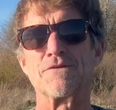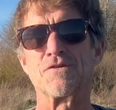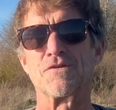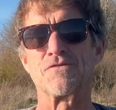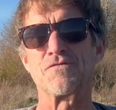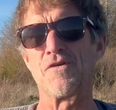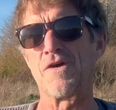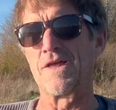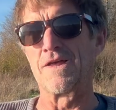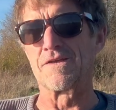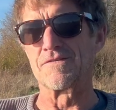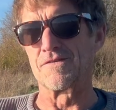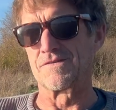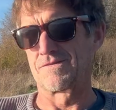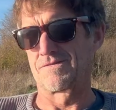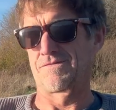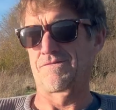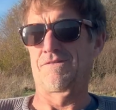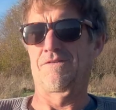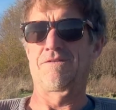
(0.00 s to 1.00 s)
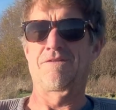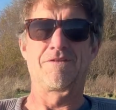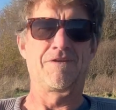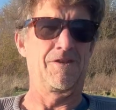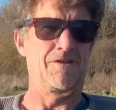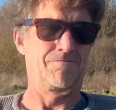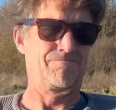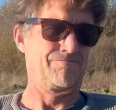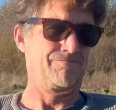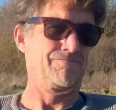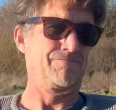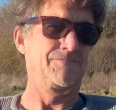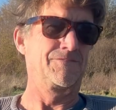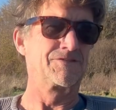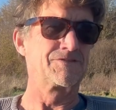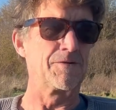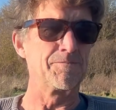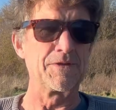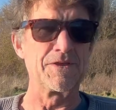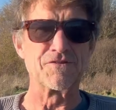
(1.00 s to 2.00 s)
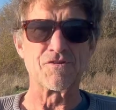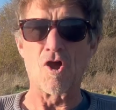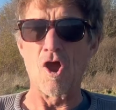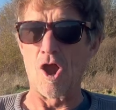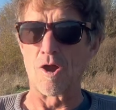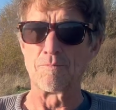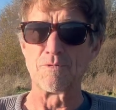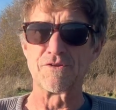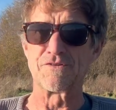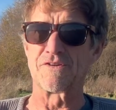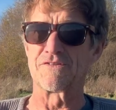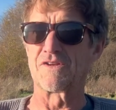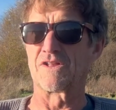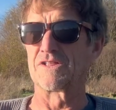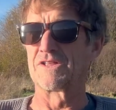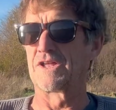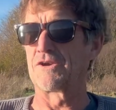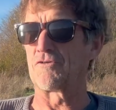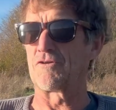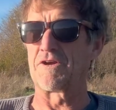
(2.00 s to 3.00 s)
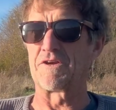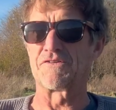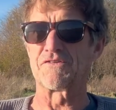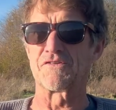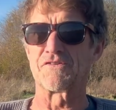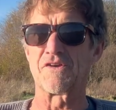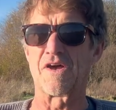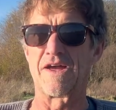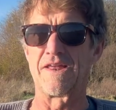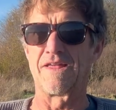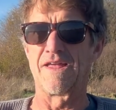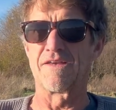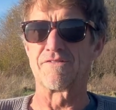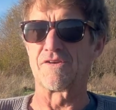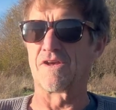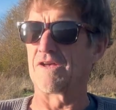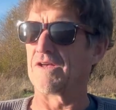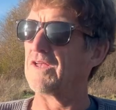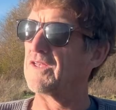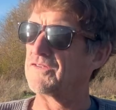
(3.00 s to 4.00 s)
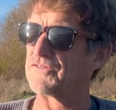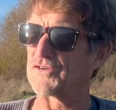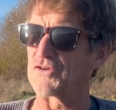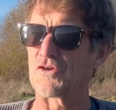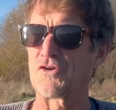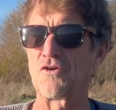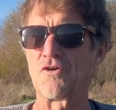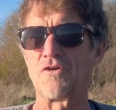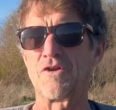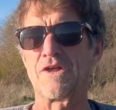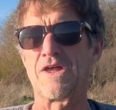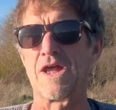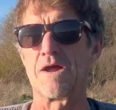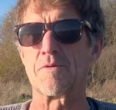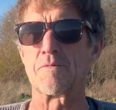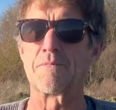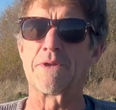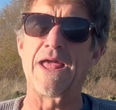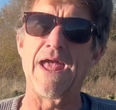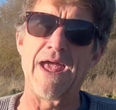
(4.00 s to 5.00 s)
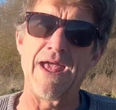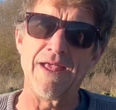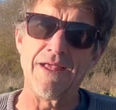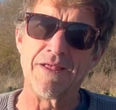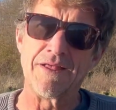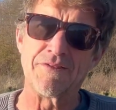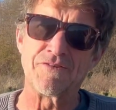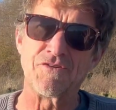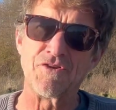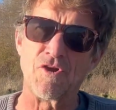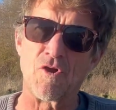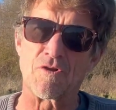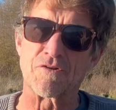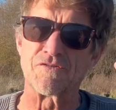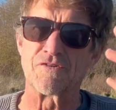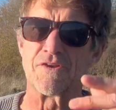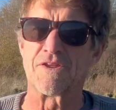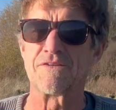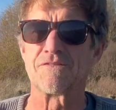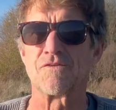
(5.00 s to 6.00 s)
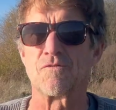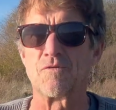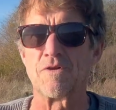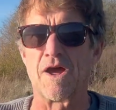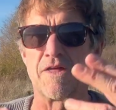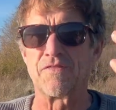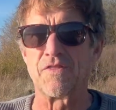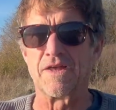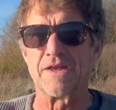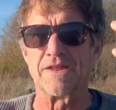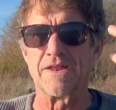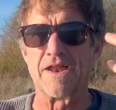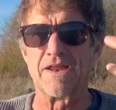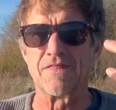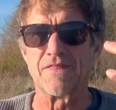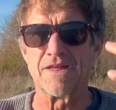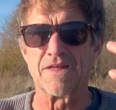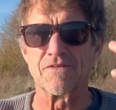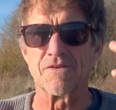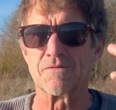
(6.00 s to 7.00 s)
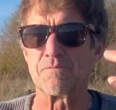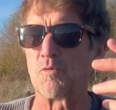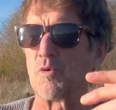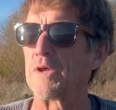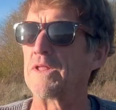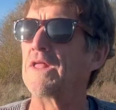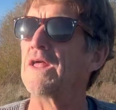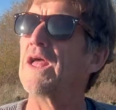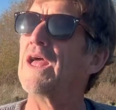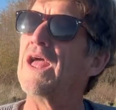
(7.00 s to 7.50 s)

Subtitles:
So it's funny because it's something as harmless as a literary society has a security camera, but hey, it's New York City, so we're not thinking anything at this point.